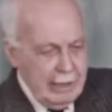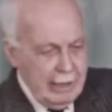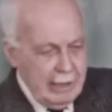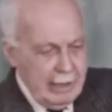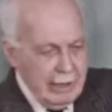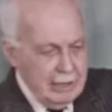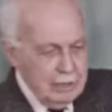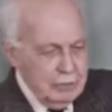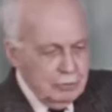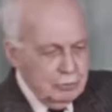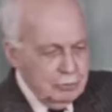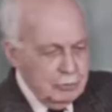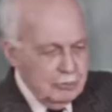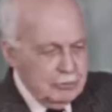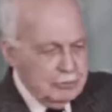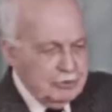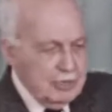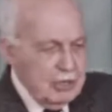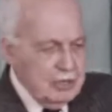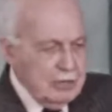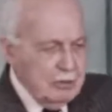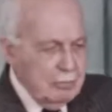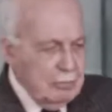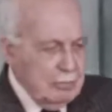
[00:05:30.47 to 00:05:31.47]
and you will
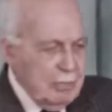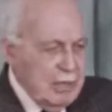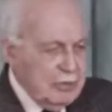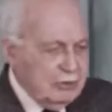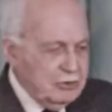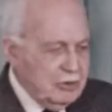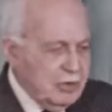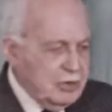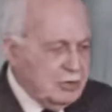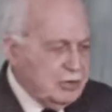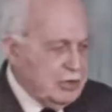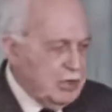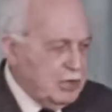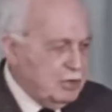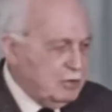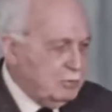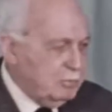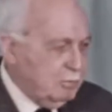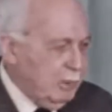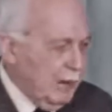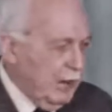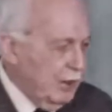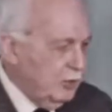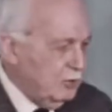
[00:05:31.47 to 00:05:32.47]
see the message is
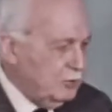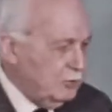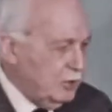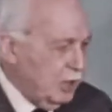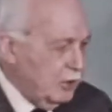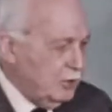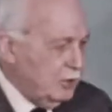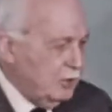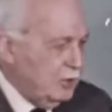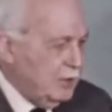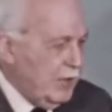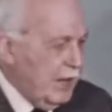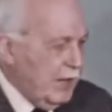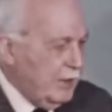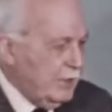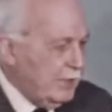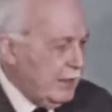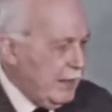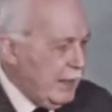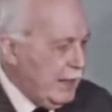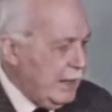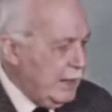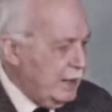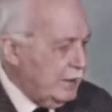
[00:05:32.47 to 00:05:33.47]
passed on to the other
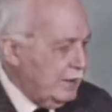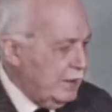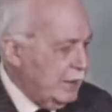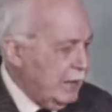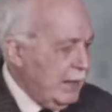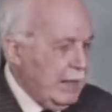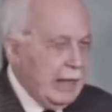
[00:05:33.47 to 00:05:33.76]
end,